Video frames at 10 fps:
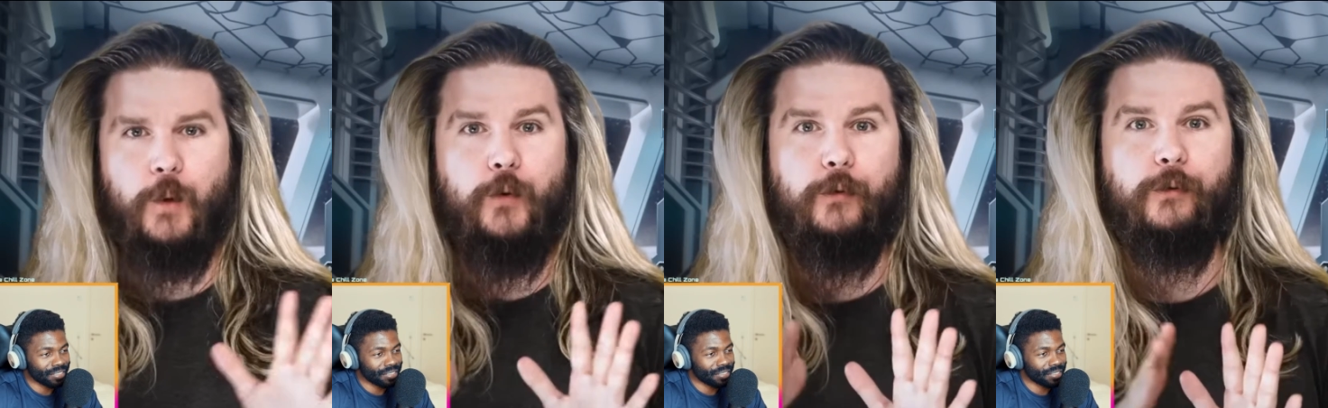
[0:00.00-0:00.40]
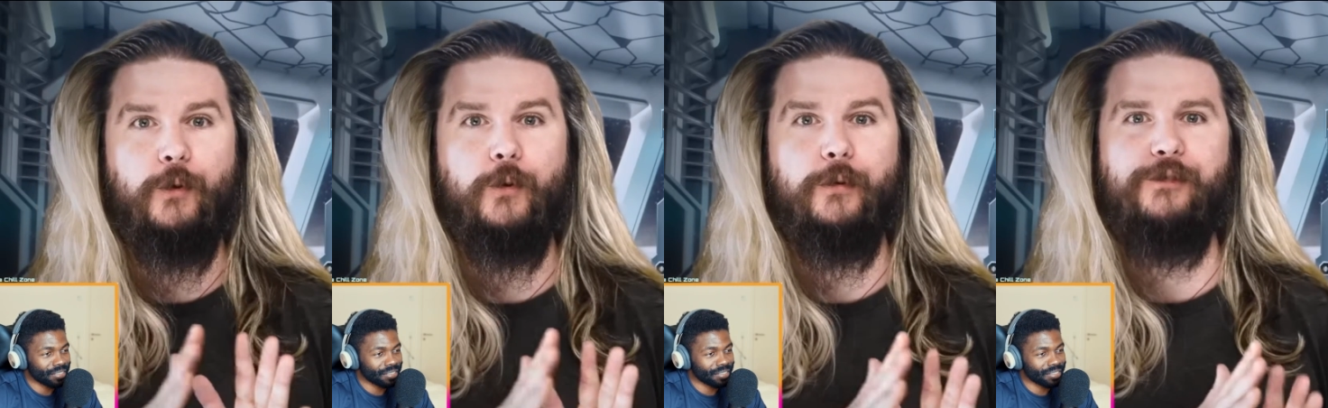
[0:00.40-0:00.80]
Speaker 1: move
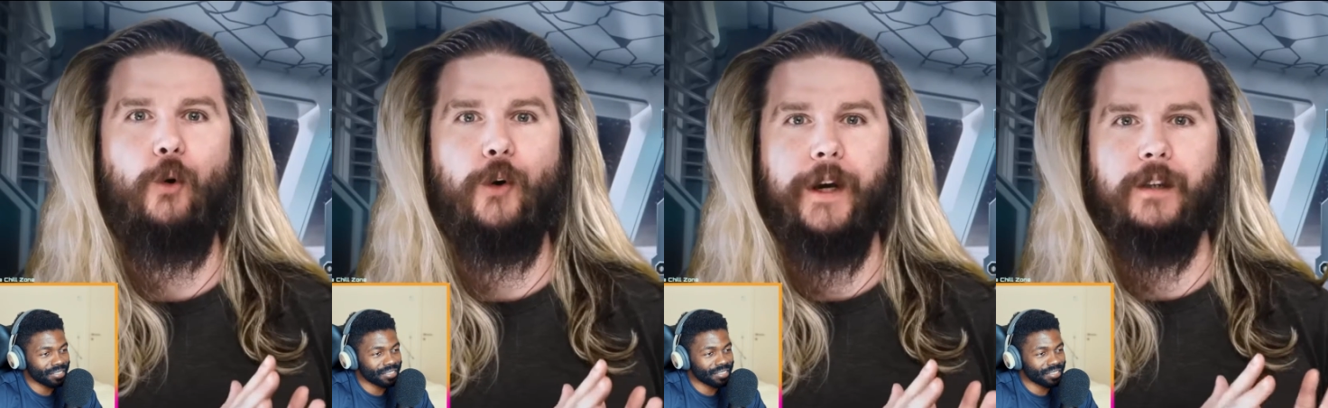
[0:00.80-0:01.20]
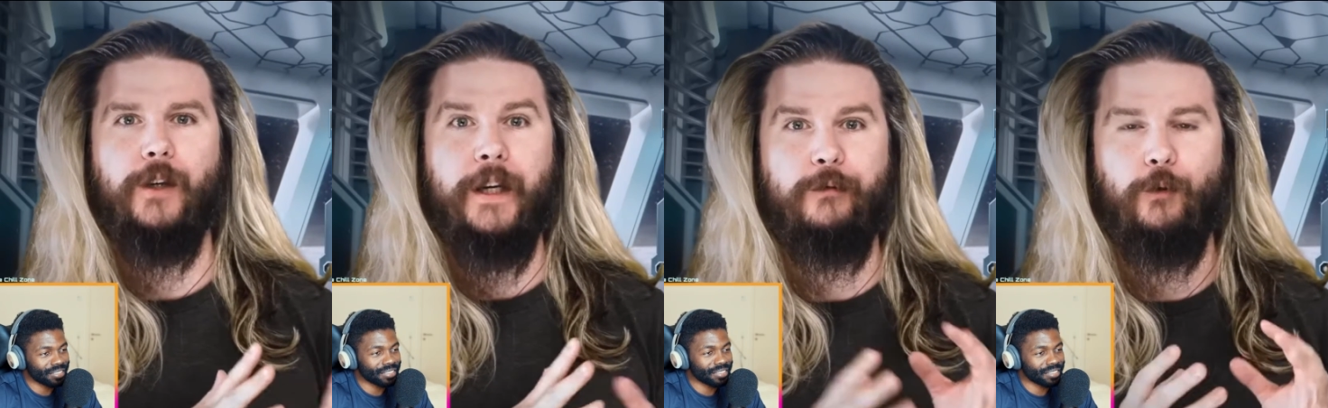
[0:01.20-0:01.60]
through the void
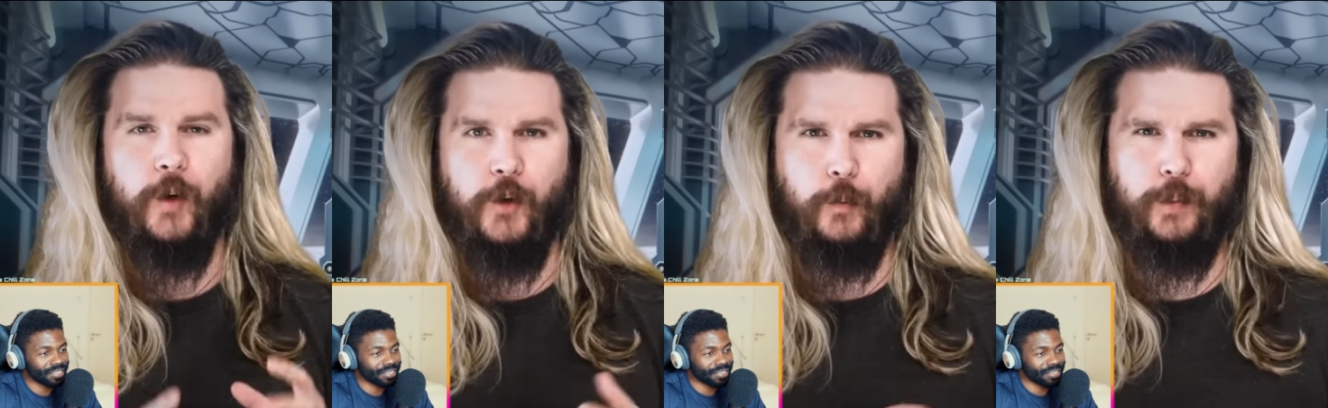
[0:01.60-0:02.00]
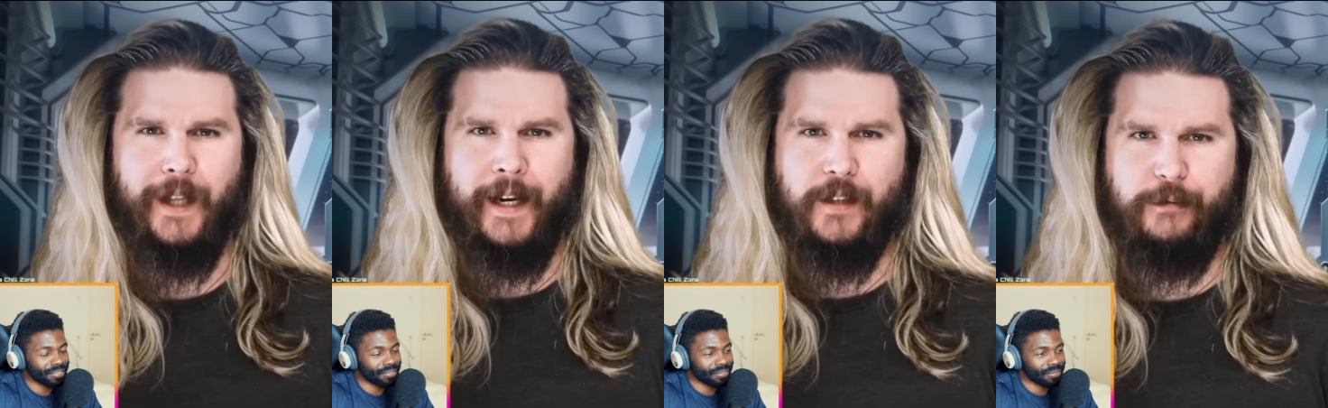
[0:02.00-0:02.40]
looking for a new
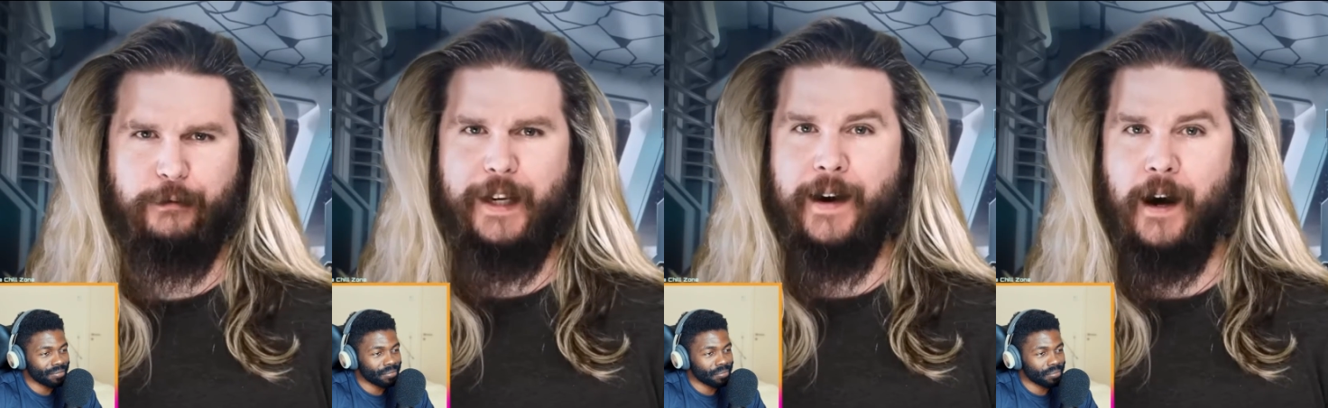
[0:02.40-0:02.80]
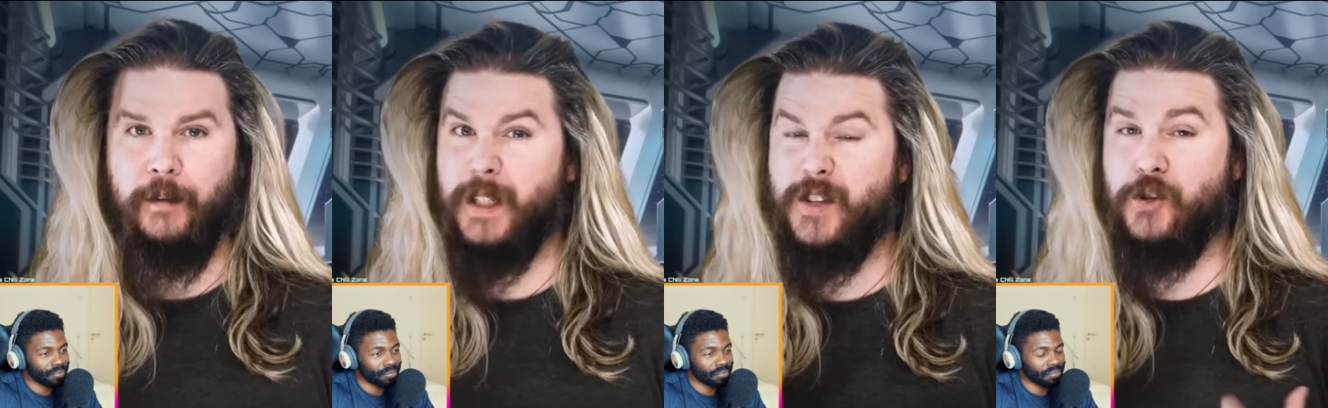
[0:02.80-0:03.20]
planet to feed on.
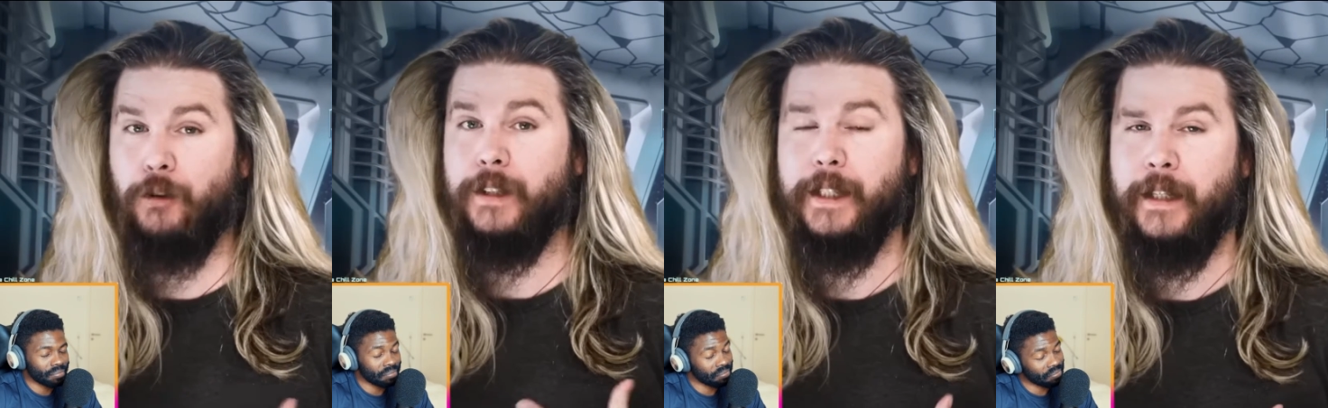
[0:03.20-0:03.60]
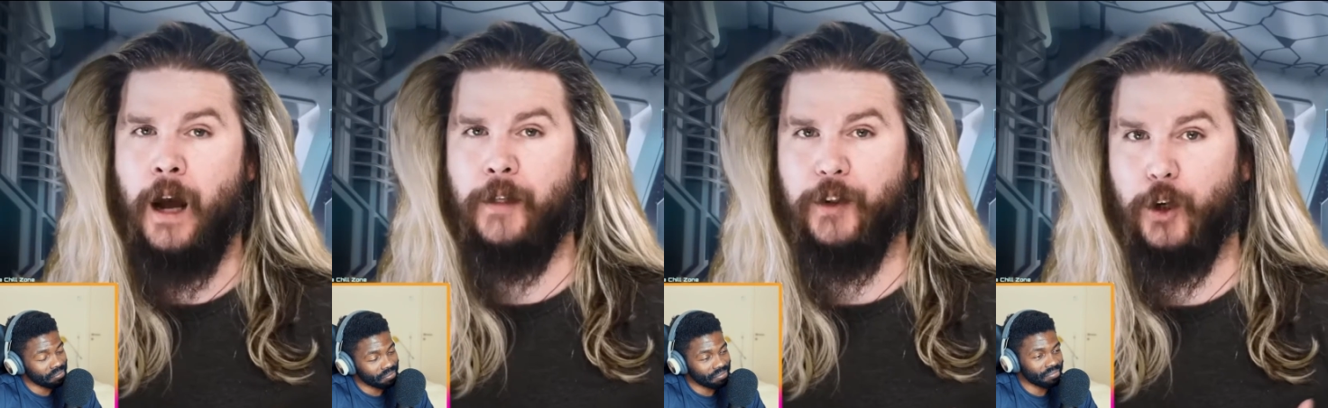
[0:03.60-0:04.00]
It's certainly
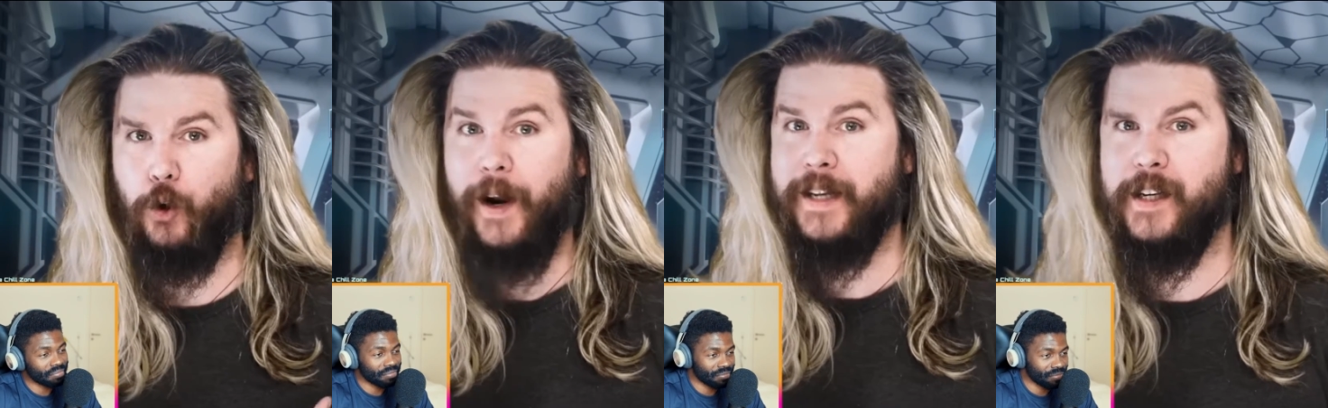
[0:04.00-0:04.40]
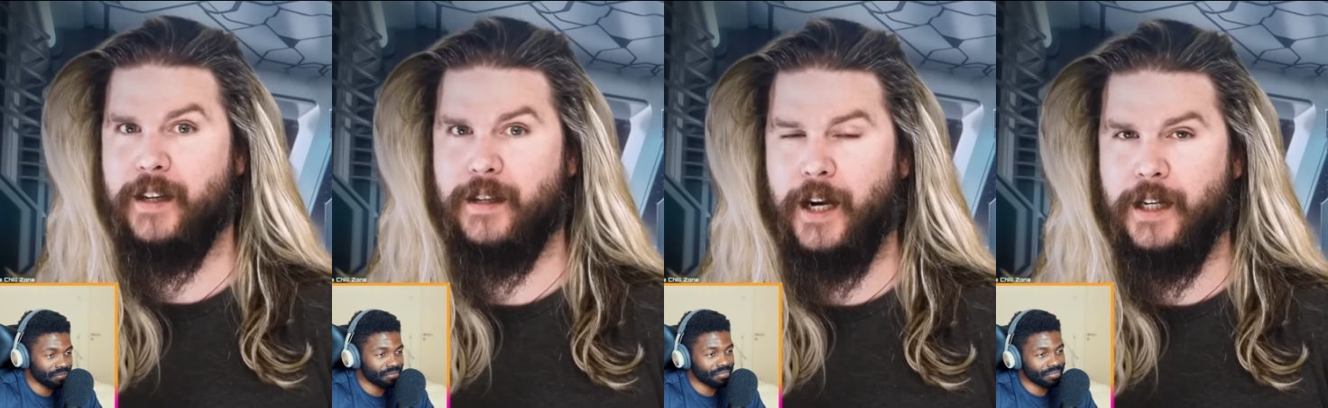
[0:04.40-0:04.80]
not the
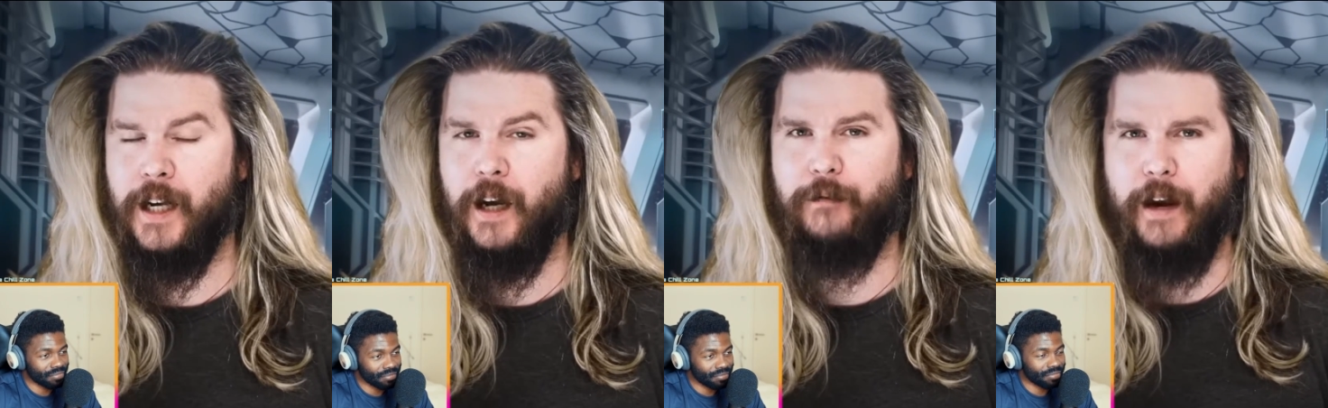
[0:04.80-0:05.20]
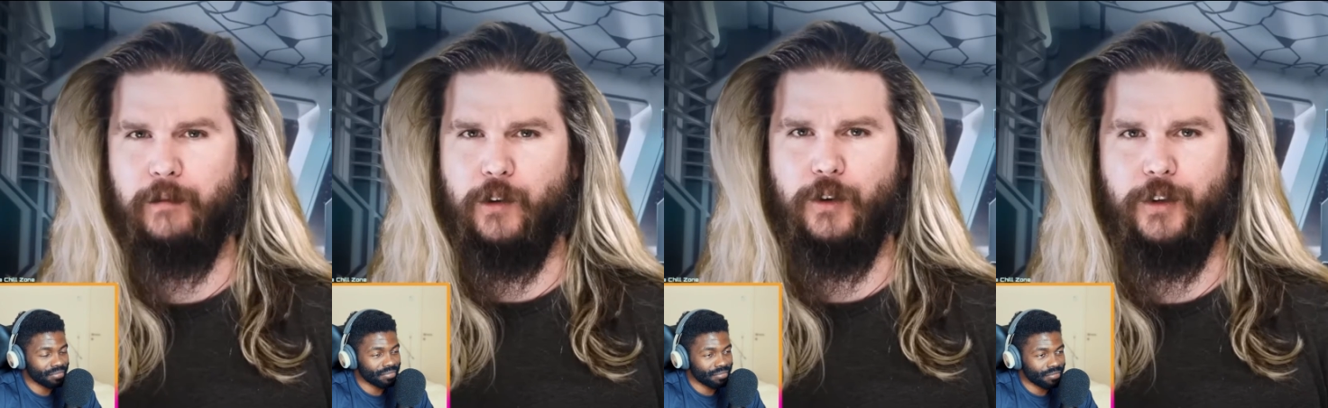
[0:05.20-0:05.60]
craziest idea I've
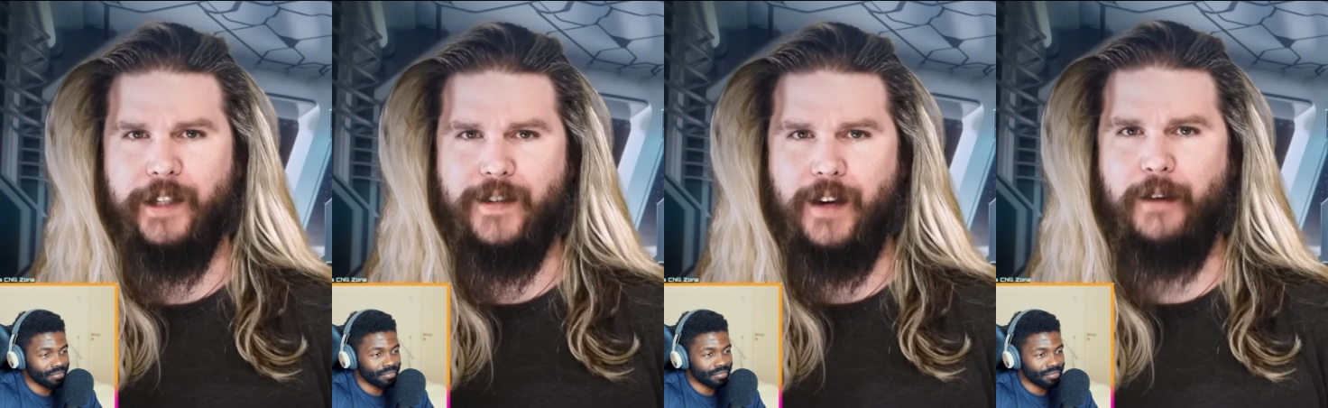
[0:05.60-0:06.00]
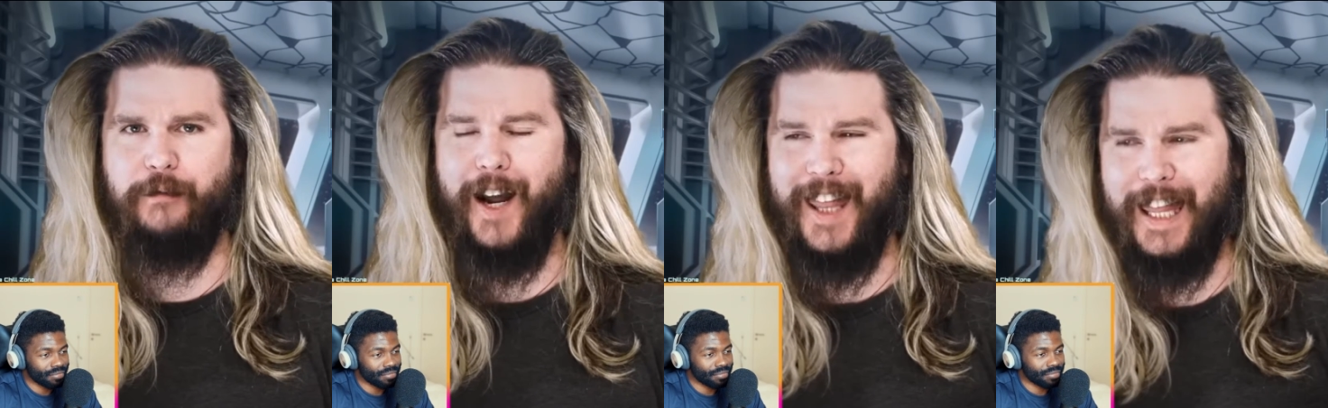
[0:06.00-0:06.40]
ever heard in
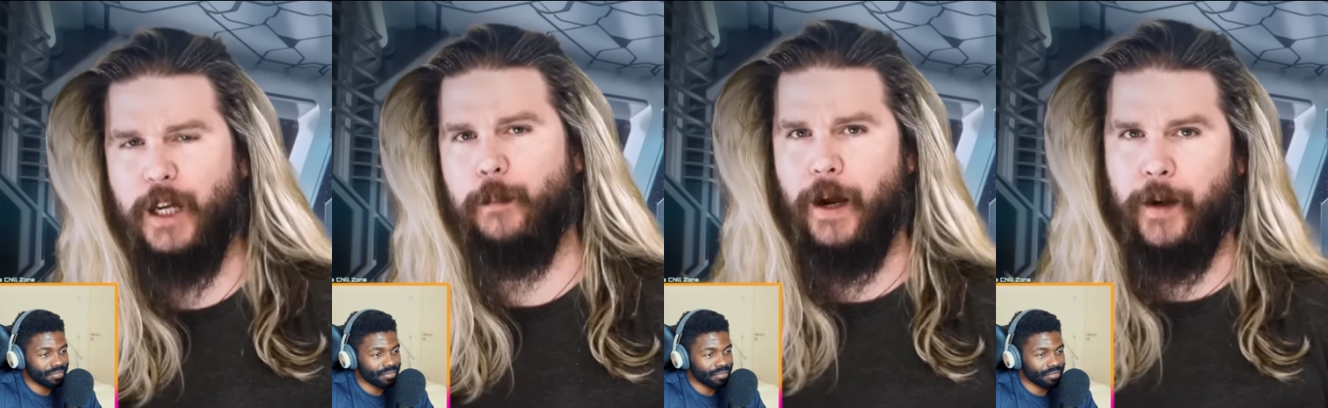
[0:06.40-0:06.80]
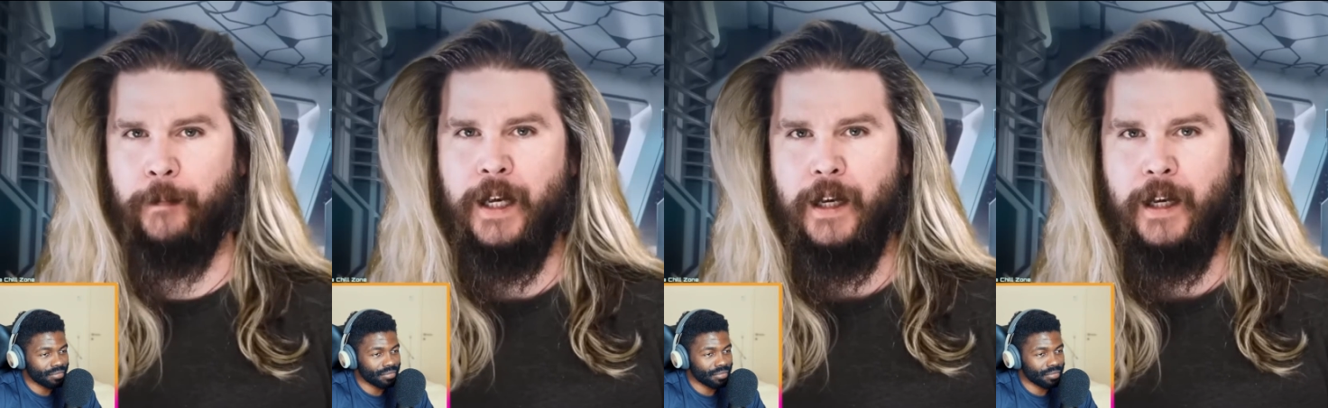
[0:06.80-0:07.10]
sci-fi. Think about it.